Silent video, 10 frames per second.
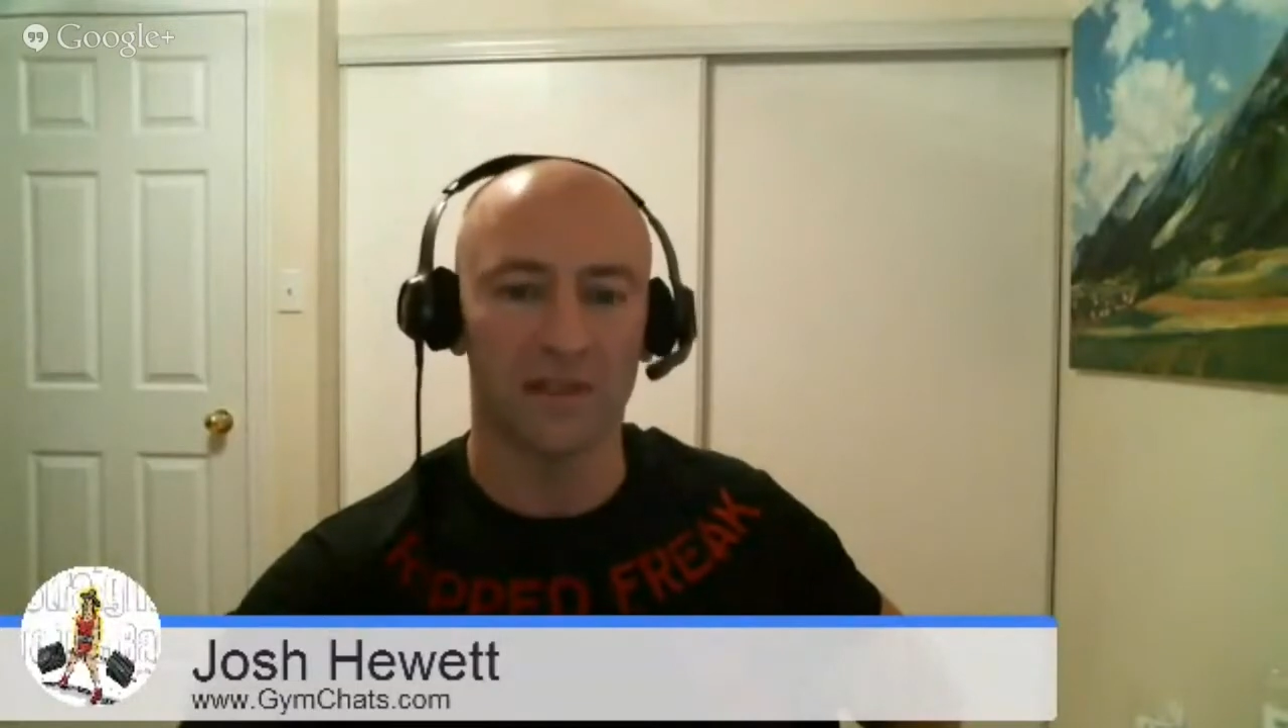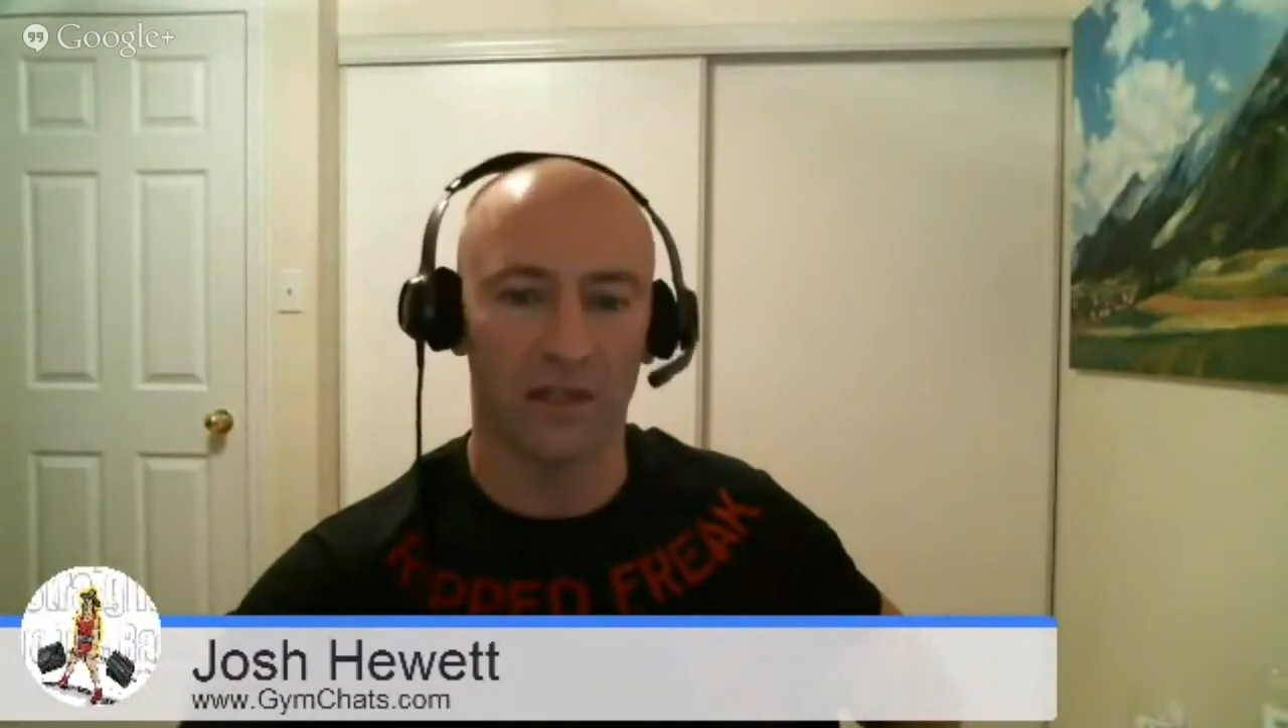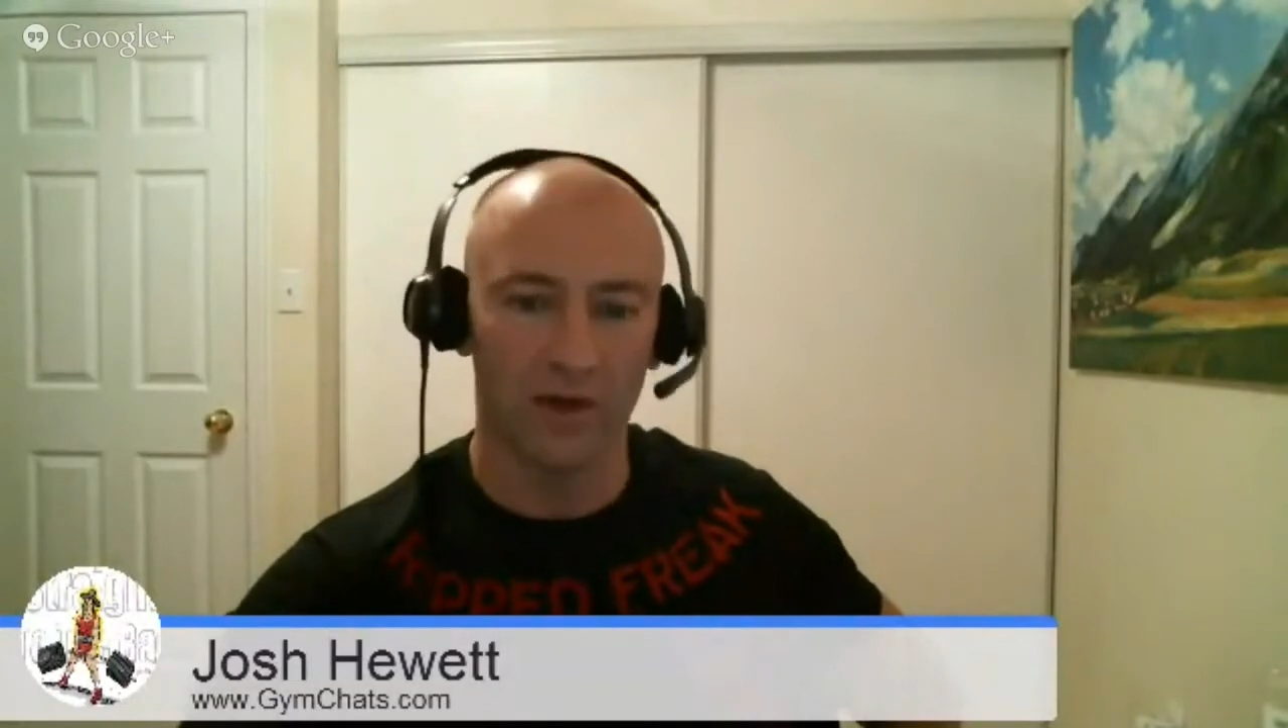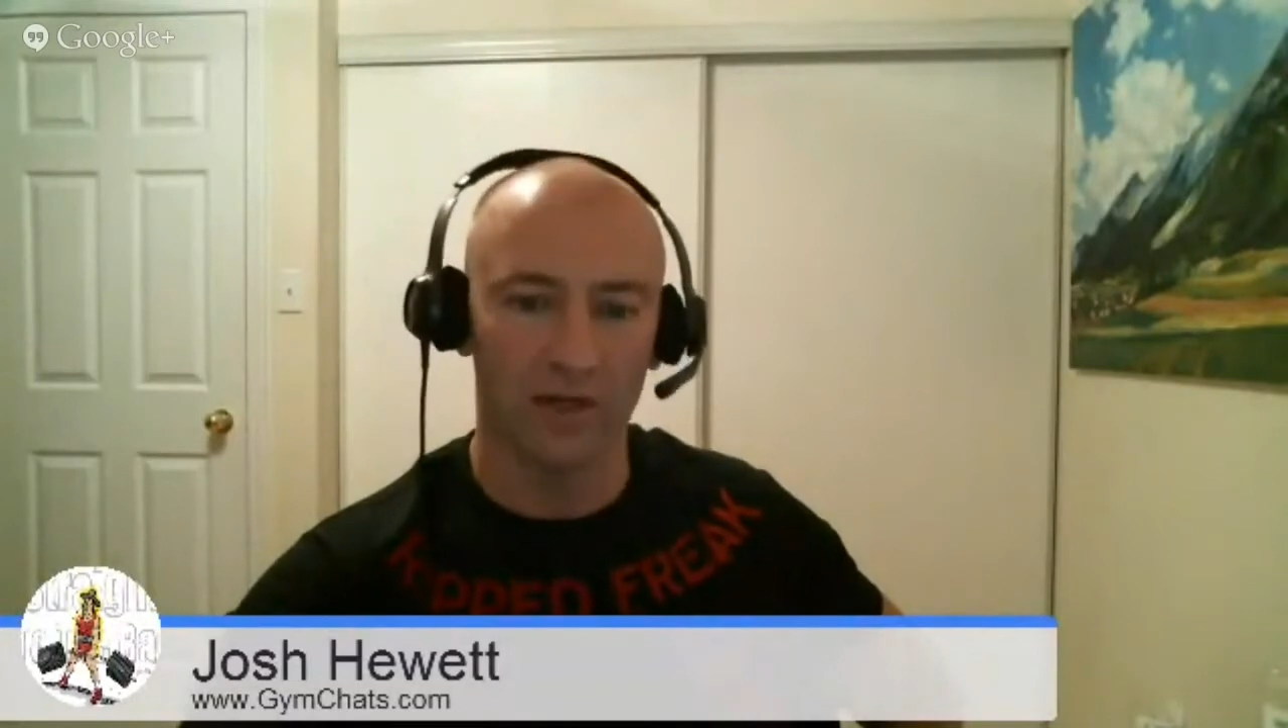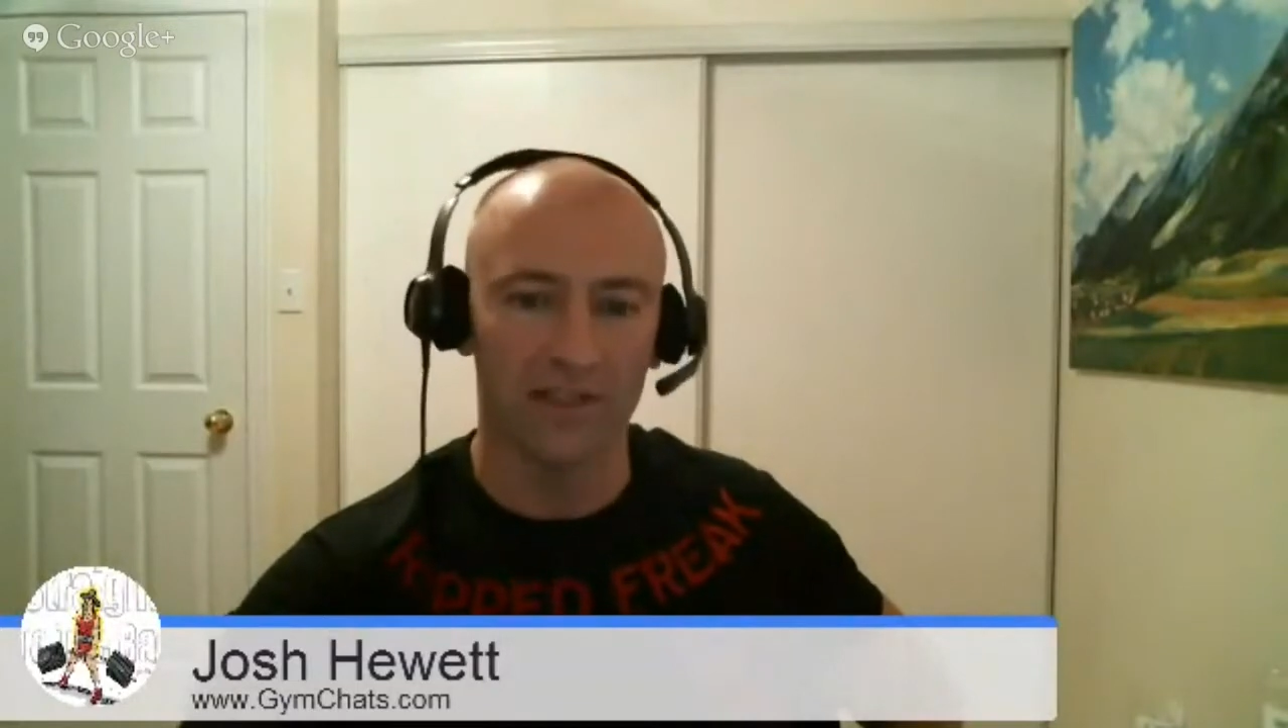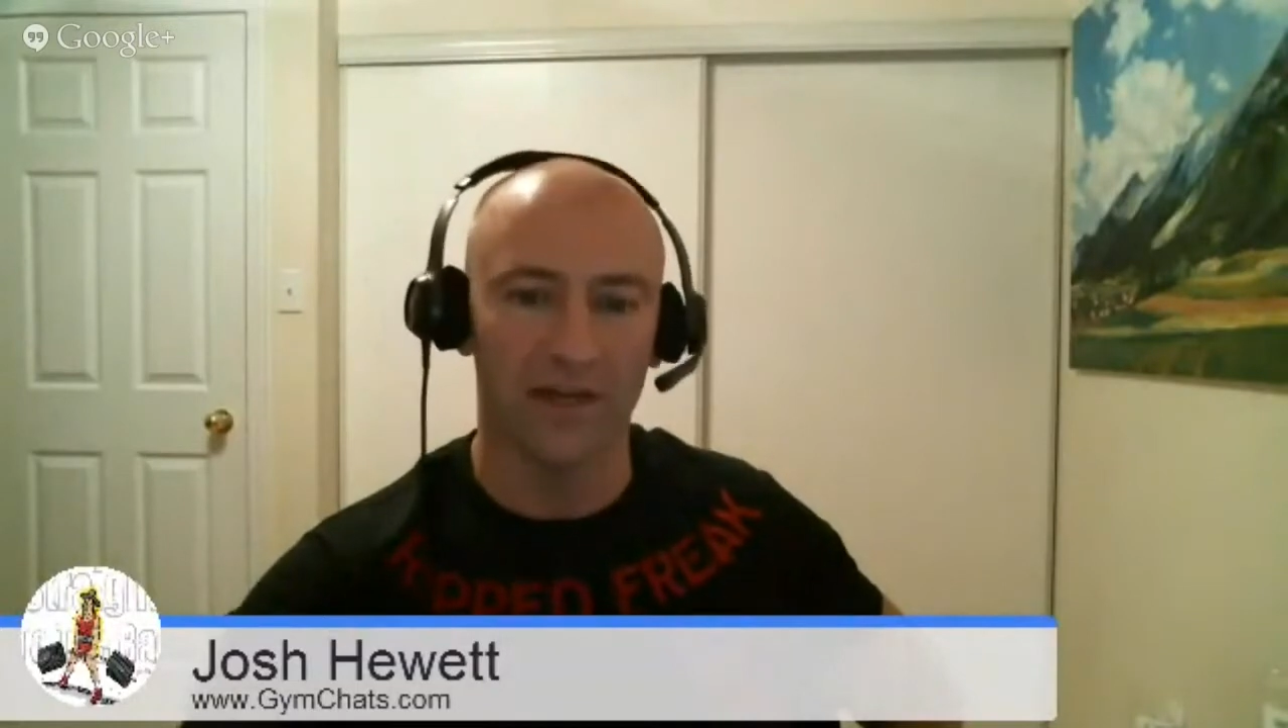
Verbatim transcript: caloric